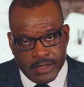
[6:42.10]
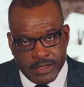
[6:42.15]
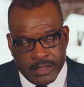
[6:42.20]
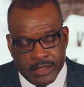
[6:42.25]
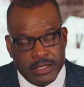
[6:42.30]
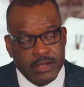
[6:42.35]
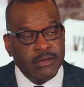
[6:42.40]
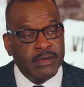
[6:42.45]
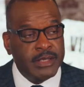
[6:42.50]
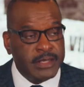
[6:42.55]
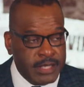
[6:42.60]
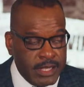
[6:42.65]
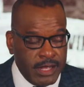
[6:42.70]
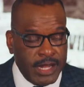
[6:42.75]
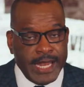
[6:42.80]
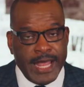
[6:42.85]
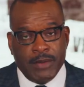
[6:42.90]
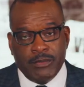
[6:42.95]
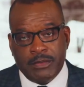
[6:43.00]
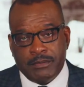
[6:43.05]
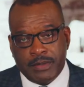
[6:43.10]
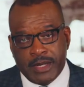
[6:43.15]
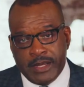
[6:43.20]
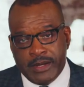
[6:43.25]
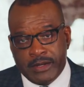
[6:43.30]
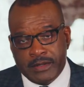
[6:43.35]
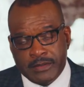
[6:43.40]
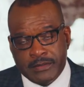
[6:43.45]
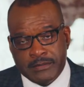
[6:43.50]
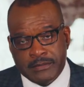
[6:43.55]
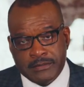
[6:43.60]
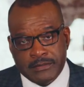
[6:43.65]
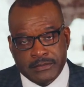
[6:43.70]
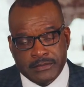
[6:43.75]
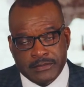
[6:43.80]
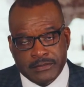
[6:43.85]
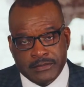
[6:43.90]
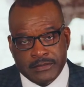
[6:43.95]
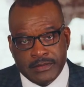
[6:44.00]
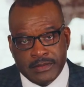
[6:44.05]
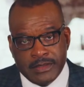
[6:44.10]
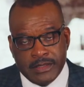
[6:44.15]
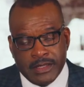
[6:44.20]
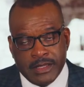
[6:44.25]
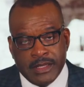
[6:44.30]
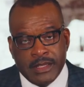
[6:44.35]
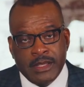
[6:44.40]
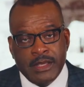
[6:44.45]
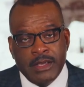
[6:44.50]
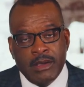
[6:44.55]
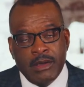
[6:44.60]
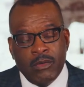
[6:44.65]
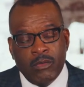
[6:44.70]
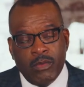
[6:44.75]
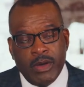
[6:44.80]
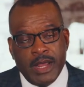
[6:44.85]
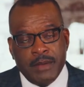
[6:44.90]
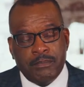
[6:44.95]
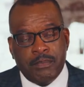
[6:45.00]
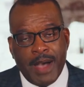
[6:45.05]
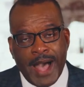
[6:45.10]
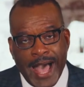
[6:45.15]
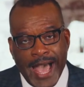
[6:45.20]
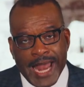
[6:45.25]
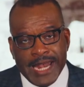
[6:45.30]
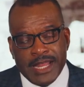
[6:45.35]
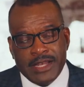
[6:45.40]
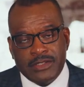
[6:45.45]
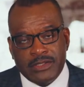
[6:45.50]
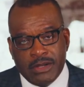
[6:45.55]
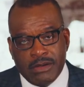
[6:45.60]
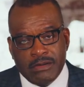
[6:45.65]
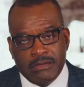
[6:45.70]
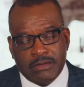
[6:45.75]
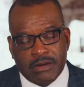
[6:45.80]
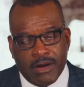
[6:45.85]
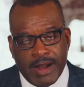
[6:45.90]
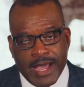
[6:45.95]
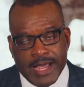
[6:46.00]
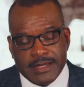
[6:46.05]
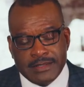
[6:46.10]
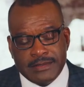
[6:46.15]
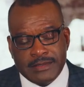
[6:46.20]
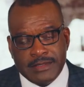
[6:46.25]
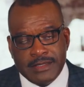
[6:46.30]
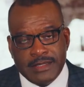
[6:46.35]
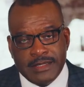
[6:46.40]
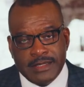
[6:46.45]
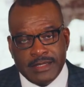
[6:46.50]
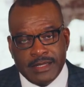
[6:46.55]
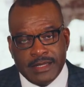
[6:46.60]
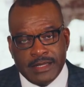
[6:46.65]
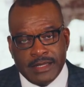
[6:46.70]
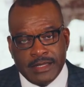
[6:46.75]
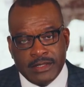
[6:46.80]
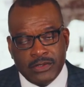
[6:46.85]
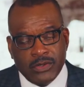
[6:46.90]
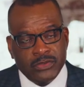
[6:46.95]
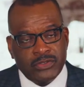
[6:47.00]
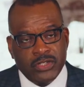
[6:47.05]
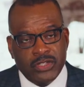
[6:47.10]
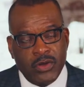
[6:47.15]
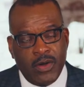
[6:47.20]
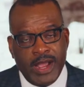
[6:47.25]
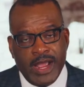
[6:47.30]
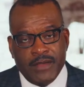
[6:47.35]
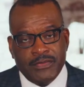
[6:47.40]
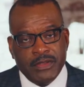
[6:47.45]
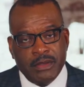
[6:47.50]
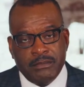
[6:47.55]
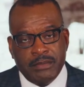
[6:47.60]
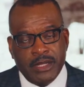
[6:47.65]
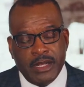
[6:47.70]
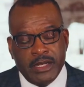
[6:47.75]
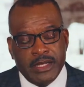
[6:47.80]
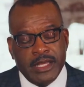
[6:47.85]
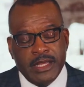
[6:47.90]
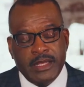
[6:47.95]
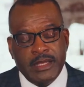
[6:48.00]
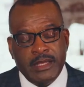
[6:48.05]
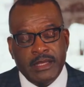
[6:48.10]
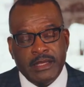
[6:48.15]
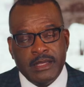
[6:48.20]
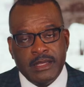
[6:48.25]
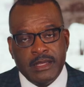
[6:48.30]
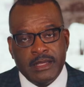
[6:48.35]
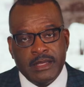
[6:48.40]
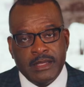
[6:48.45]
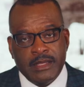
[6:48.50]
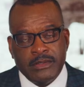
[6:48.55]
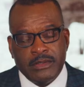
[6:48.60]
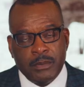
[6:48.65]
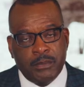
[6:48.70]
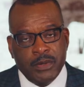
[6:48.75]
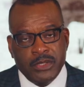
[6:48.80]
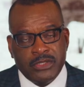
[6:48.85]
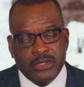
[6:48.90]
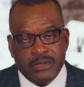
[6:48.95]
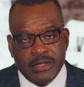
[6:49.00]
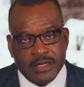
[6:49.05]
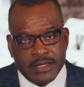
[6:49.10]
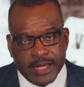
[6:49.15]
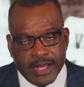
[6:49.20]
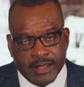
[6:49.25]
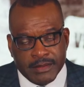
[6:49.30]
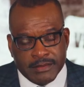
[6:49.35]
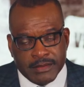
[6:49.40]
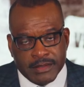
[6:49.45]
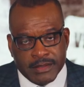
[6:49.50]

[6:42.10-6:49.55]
You can kill that one, player. When Pilate told Christ, "Don't you know I have the ability to put you to death?"